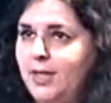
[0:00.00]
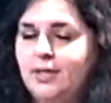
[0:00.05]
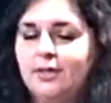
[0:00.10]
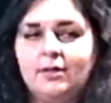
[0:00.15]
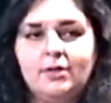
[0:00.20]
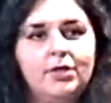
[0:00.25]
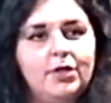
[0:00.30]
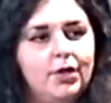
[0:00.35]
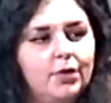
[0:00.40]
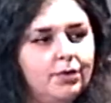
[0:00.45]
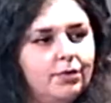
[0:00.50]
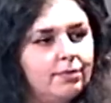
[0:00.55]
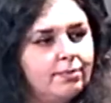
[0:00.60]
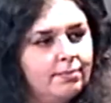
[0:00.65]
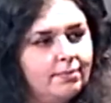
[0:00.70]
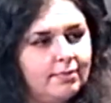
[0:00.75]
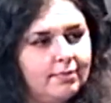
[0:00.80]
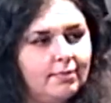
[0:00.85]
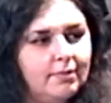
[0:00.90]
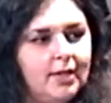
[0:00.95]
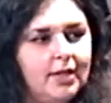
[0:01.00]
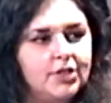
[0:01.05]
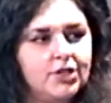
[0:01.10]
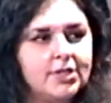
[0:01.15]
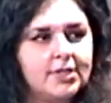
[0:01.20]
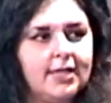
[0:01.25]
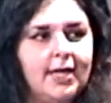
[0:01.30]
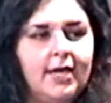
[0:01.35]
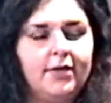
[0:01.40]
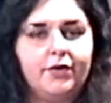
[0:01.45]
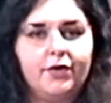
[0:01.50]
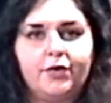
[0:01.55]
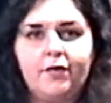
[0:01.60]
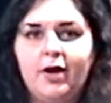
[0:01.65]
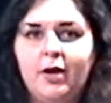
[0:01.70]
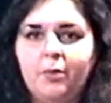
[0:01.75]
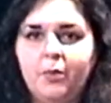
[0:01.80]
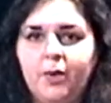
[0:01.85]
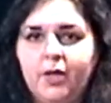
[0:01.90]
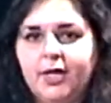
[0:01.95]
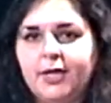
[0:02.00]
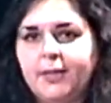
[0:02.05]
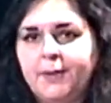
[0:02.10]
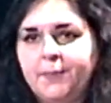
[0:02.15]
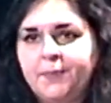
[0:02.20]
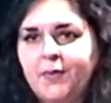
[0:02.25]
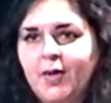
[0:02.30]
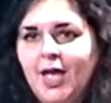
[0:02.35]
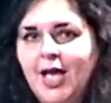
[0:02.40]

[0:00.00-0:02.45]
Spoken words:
And, you know, he just laid the groundwork.